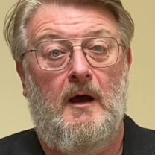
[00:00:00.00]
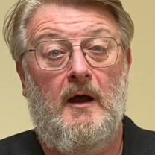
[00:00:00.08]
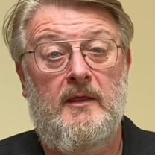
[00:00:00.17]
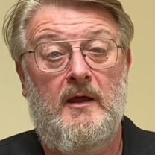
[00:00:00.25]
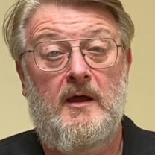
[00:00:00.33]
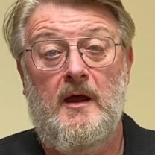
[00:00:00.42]

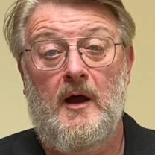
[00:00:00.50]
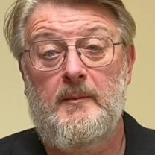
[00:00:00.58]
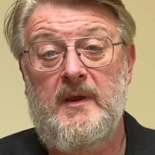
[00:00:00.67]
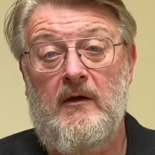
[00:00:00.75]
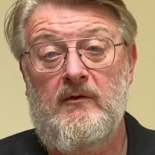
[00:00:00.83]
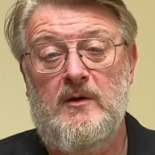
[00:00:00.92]
Hi there, I'm
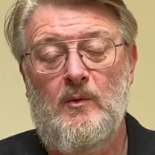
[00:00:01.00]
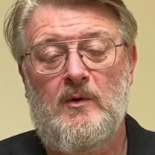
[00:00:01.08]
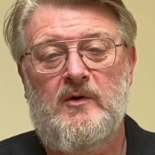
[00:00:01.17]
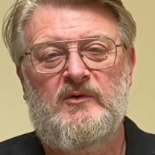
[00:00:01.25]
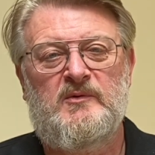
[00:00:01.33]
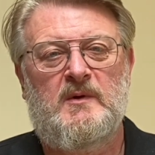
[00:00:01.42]
Gary,
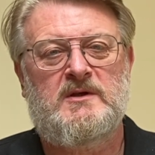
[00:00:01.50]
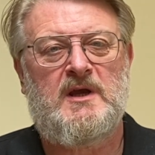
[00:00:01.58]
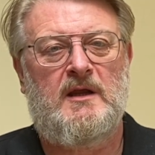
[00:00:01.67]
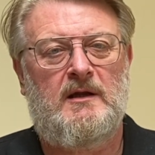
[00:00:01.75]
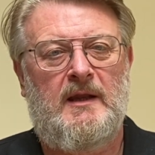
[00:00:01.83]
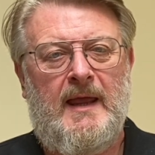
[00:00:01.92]
welcome to my
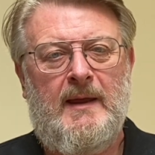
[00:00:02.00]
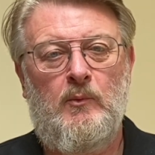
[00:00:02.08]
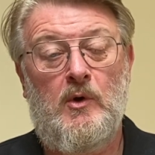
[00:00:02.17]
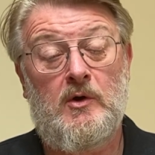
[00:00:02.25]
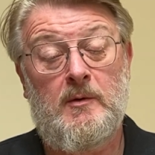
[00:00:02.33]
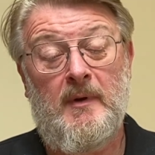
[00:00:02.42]
channel and
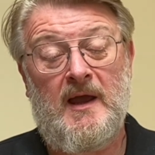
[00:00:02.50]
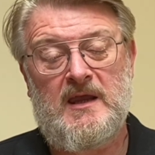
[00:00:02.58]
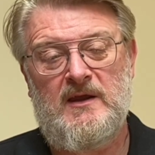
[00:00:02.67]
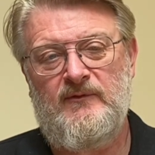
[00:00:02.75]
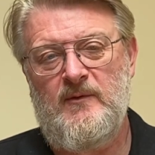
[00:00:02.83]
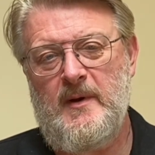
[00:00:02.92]
welcome
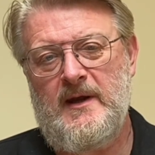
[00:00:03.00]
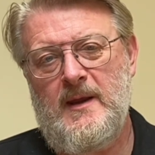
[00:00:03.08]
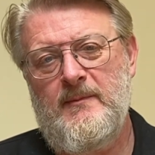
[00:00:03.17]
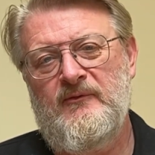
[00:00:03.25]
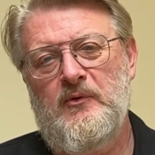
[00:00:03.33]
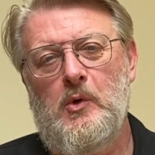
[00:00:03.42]
back if you've been here
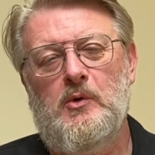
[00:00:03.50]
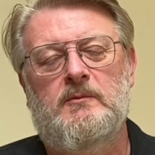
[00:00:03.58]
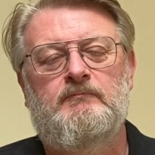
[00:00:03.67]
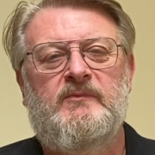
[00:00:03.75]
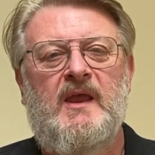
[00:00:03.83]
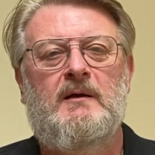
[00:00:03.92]
before.
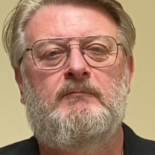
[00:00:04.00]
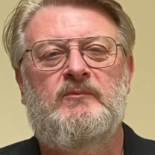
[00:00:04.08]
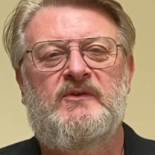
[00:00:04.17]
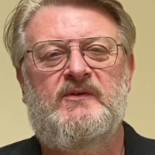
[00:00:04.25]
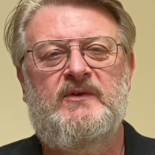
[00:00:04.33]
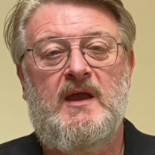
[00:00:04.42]
Now,
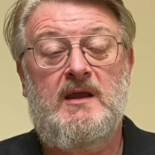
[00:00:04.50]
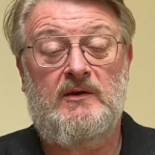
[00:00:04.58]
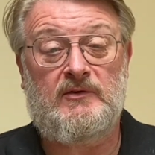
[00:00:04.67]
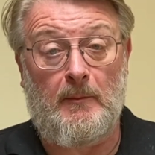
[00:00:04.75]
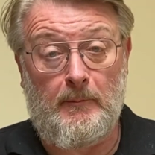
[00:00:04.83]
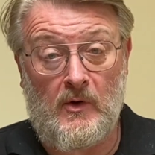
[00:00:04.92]
today
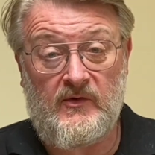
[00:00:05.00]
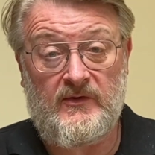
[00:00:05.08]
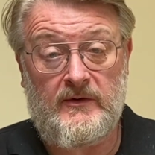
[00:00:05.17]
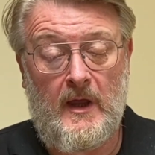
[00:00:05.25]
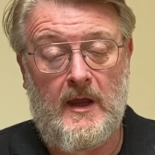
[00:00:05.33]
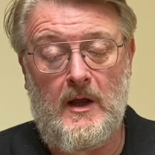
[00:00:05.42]
is
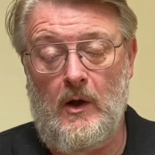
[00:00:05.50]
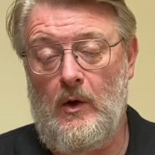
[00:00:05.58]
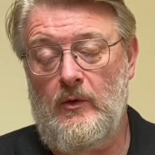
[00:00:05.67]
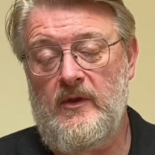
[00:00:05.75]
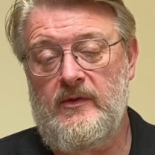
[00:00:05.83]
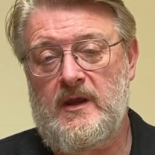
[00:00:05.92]
unboxing day
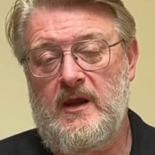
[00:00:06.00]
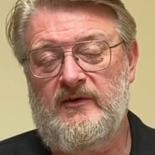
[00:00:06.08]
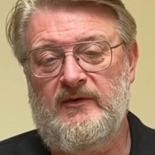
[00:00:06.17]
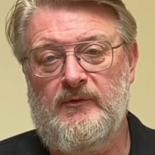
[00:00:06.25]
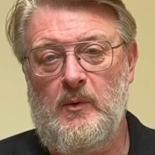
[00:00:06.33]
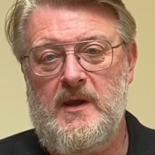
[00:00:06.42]
on the
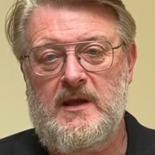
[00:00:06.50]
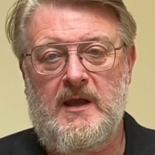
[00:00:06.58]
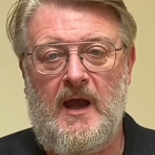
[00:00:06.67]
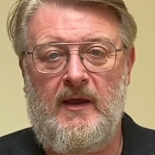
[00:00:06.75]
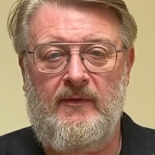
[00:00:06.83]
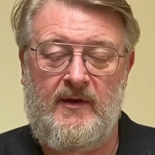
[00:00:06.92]
kit of the week
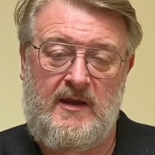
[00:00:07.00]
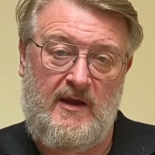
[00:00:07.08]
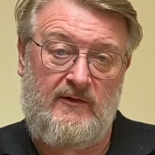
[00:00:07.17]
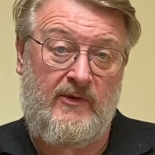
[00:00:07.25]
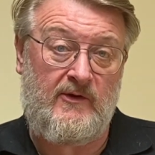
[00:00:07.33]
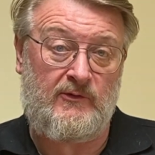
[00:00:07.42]
and the
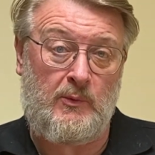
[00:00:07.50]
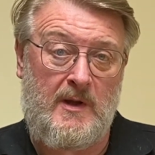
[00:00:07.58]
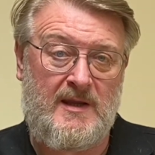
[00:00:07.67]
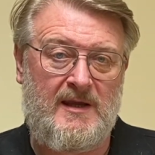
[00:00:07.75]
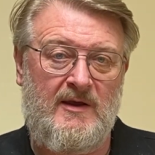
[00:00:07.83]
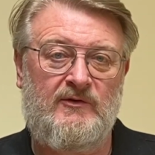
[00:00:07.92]
kit this
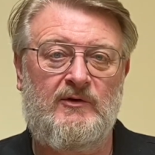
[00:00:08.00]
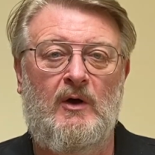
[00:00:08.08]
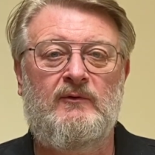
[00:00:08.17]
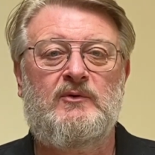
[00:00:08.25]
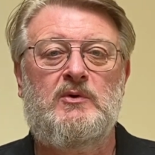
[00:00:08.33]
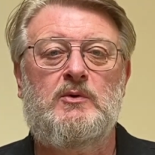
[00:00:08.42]
week is
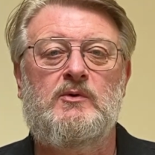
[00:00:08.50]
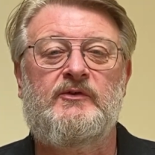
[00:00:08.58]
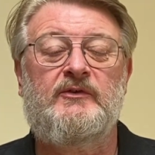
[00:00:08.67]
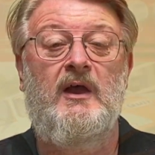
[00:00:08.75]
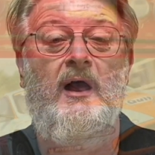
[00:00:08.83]
of course